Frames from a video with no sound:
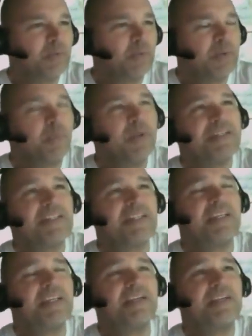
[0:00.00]
What is
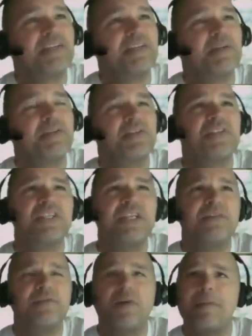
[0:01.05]
it? It's a it's a
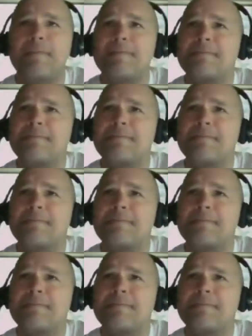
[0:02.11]
scene from